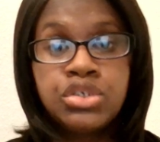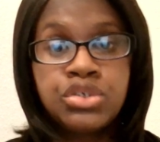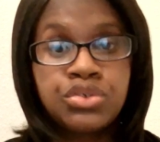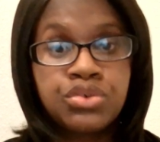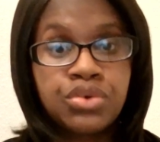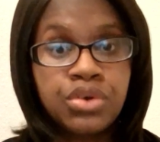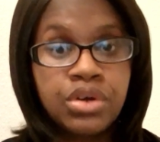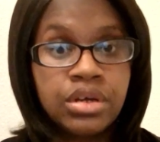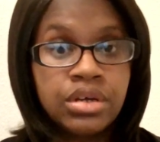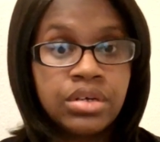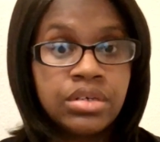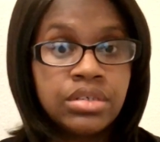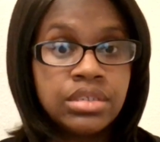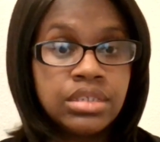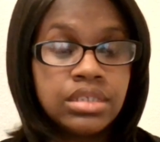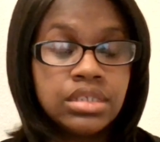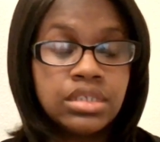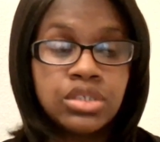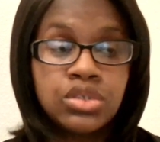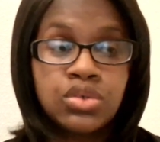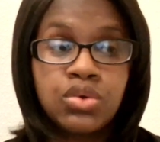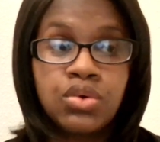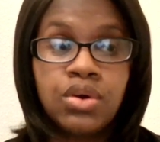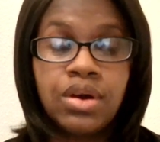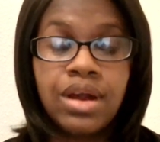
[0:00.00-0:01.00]
struggle
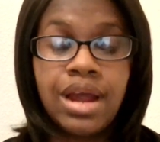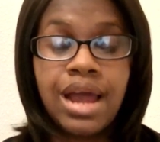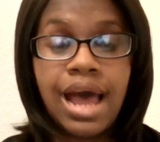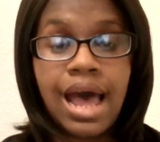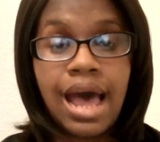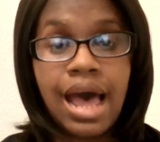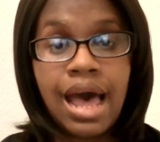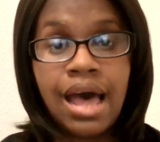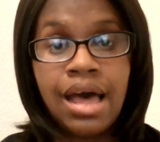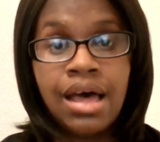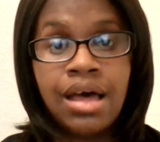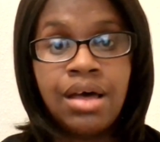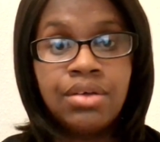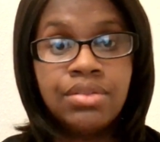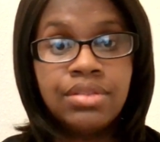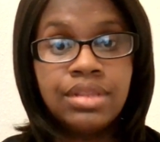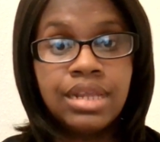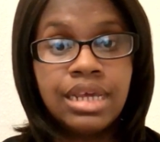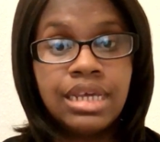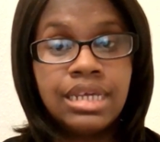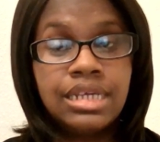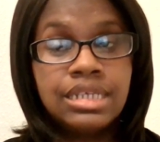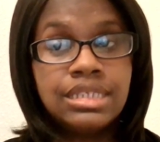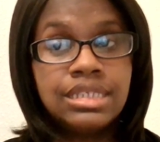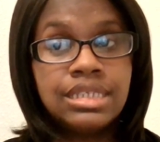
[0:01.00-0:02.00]
to score high on
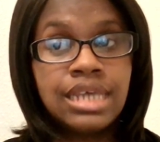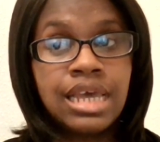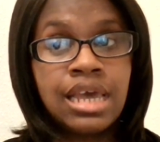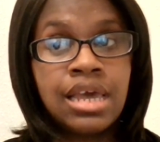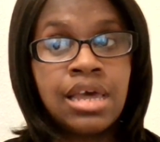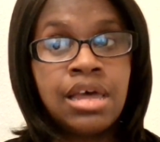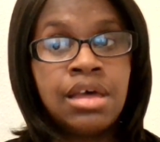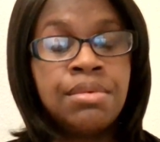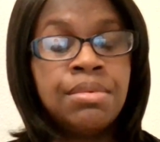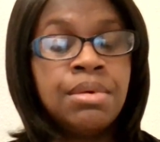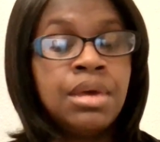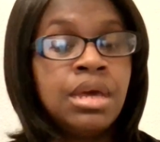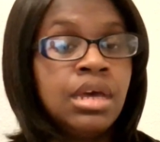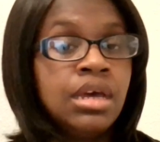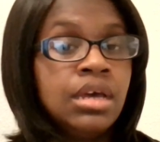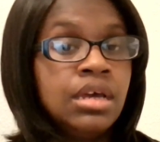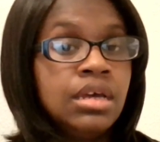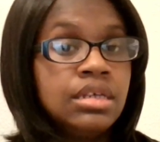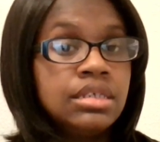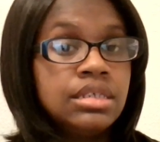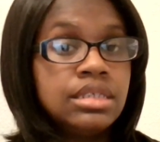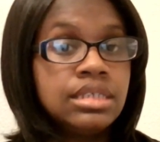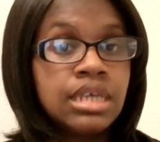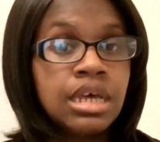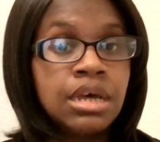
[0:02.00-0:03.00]
that exam.
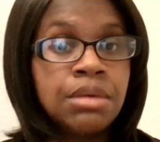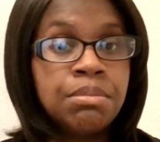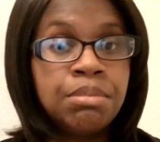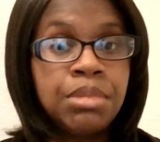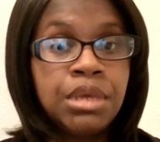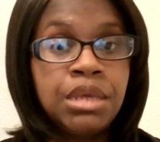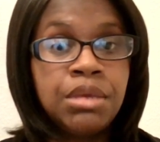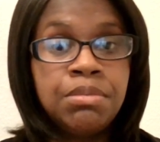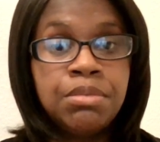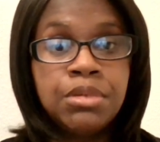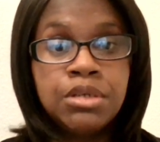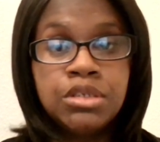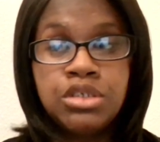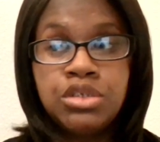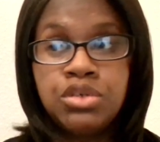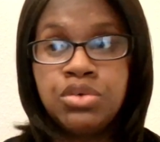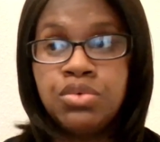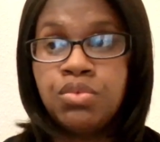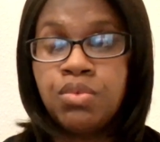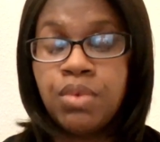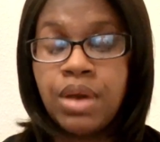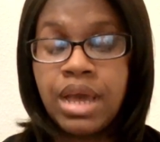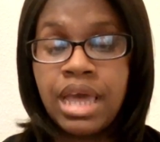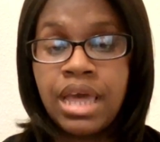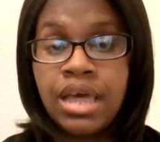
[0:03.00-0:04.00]
Some people do
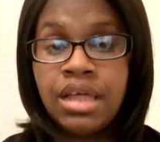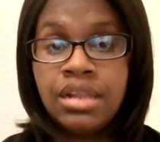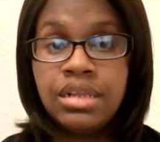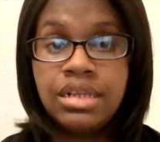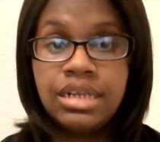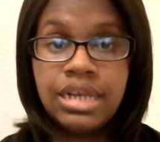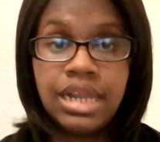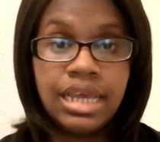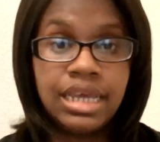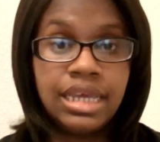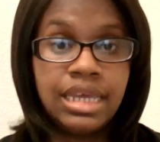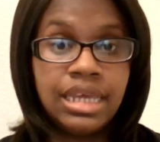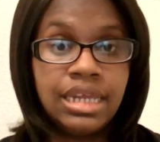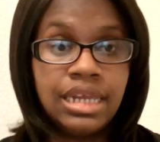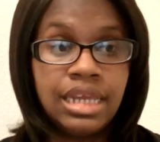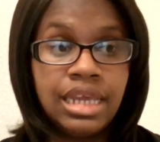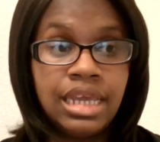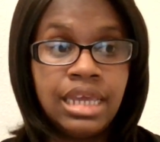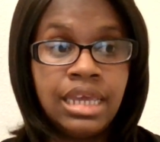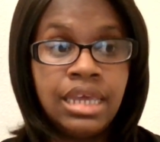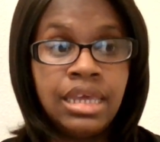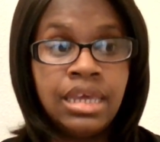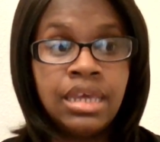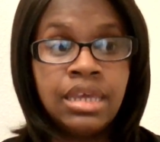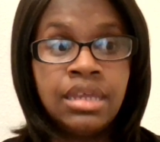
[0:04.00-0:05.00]
well and they get
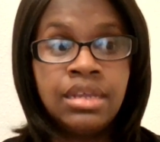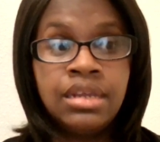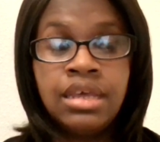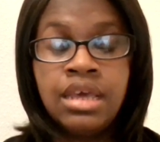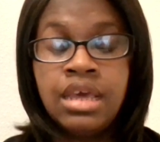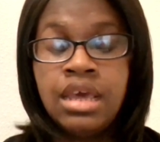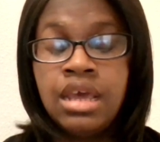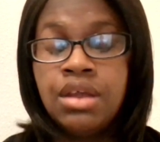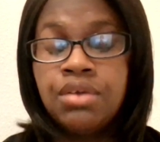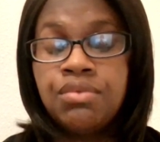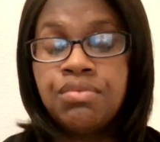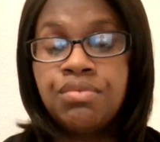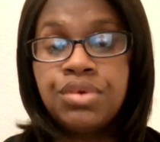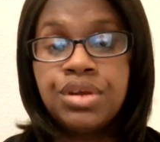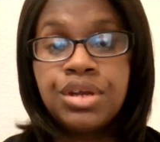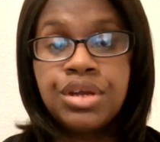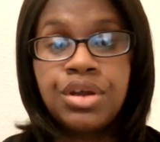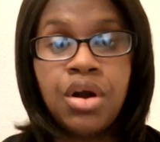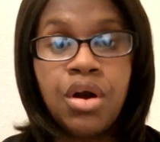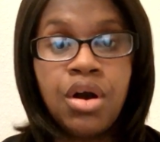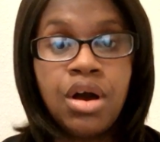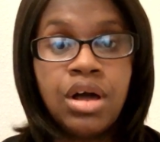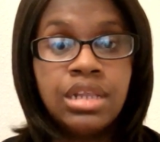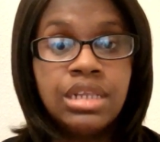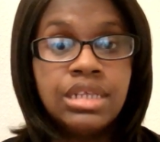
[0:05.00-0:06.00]
in.
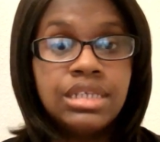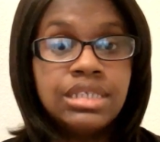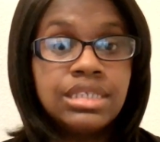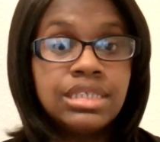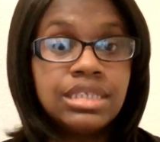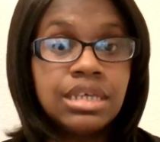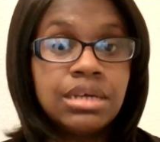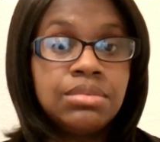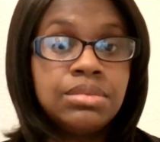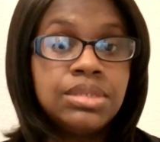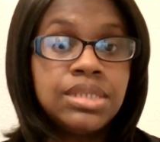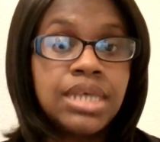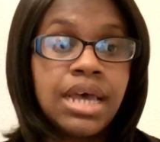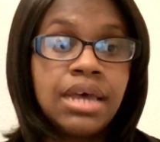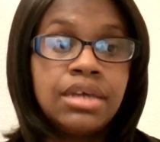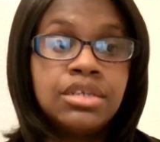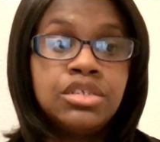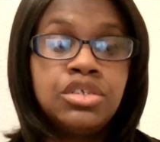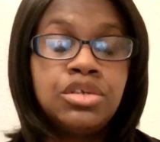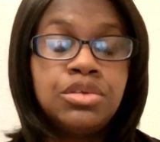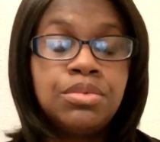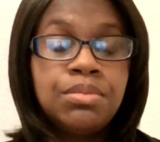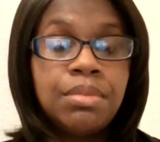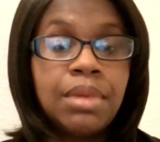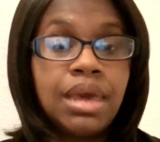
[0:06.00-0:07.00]
Regardless,
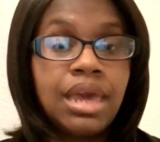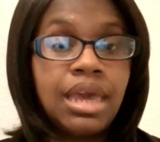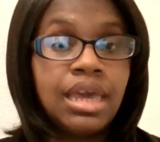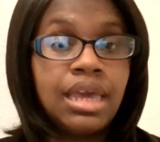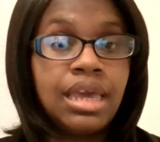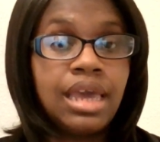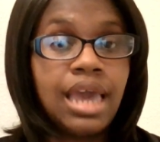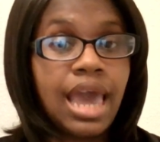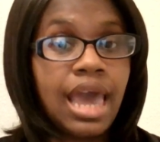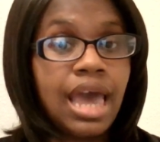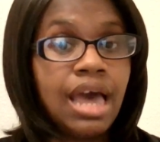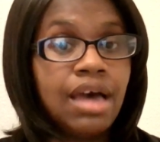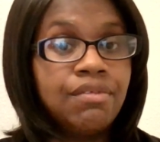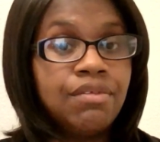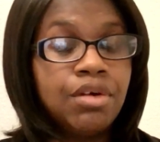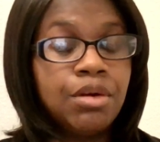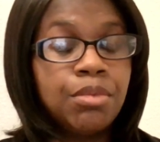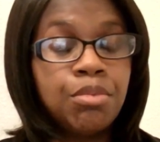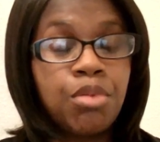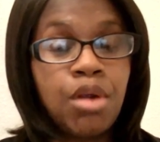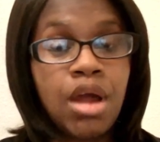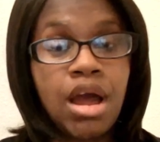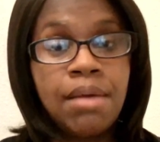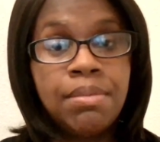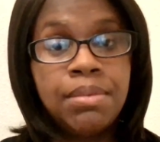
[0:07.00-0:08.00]
sometimes you may have a
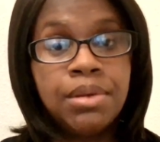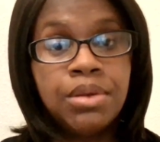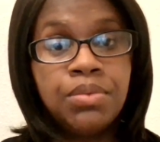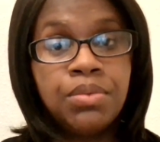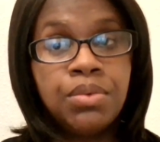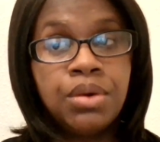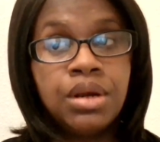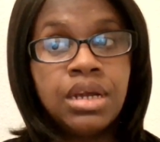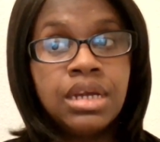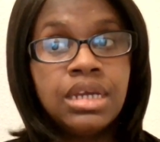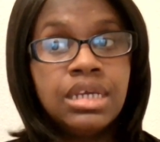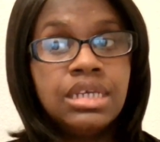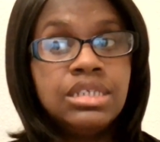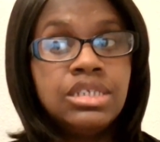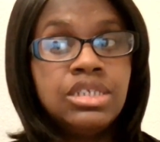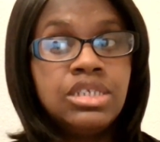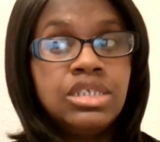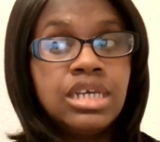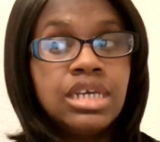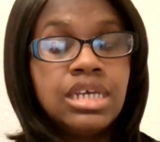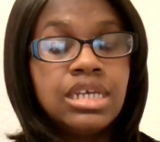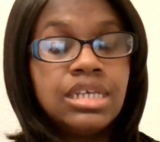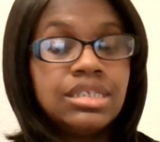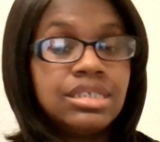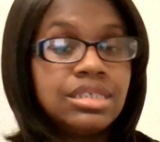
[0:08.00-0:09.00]
problem where it
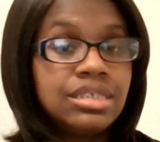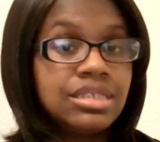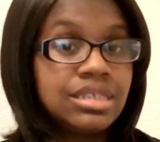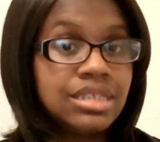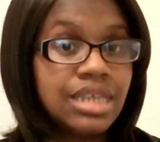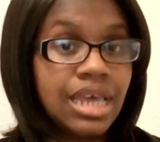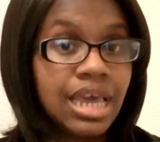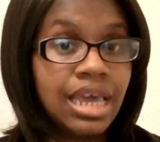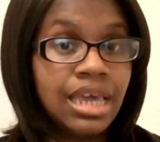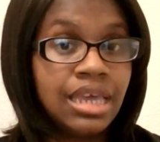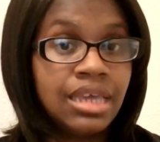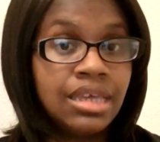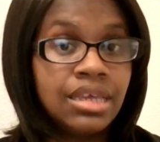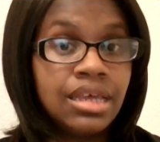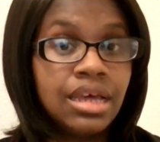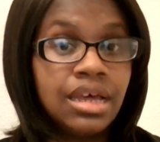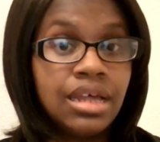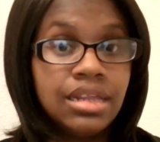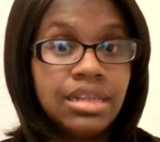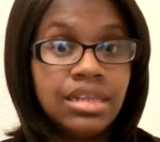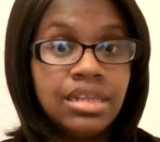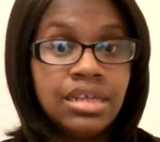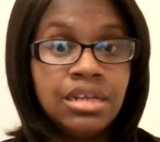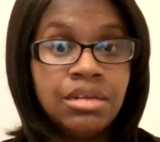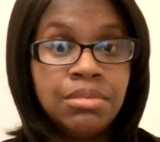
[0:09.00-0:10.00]
just take
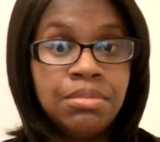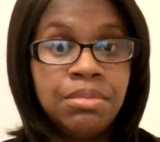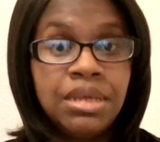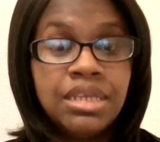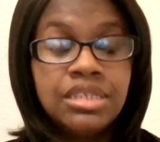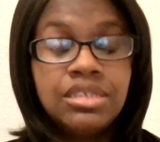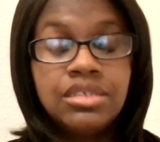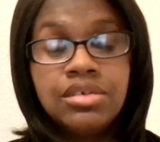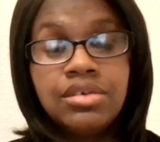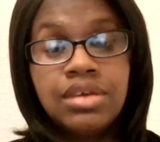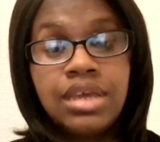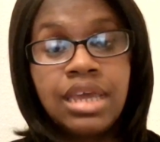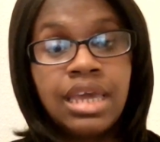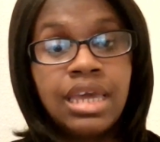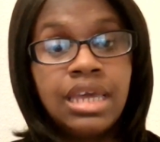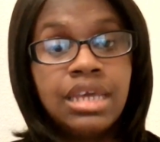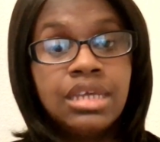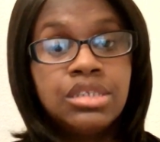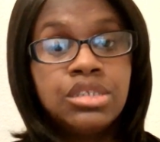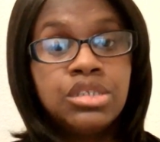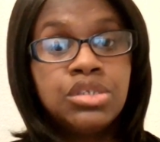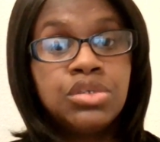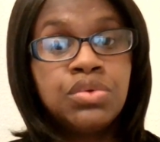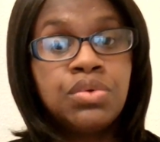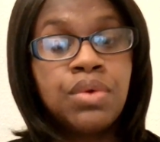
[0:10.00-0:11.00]
a little bit to get
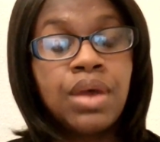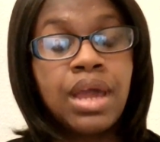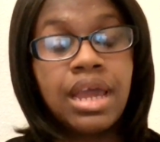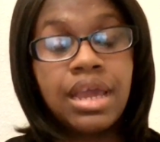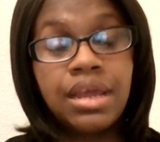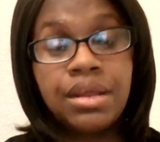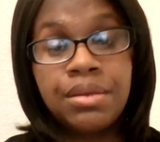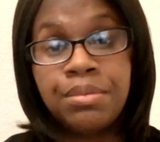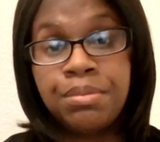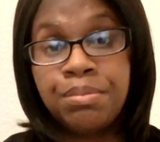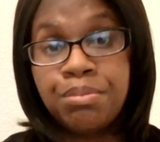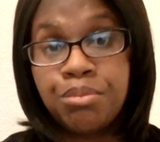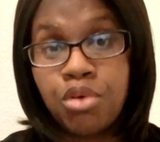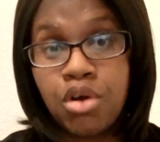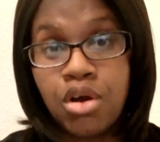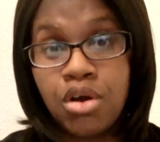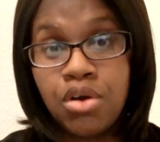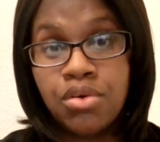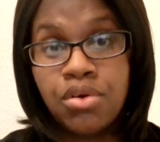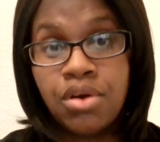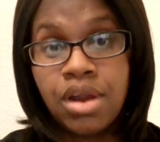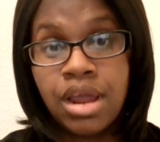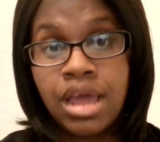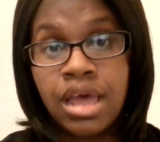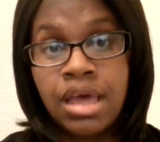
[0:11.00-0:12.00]
into a
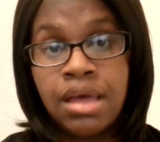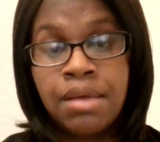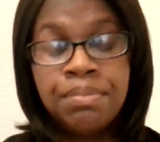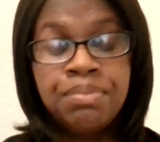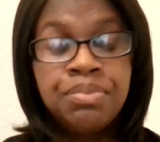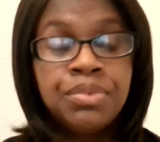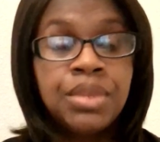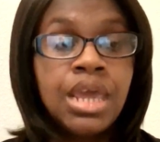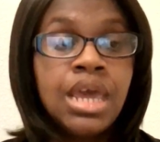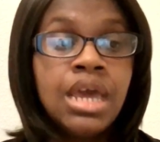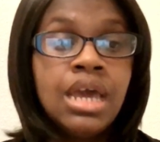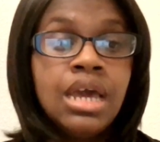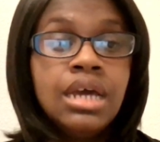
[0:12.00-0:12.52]
program.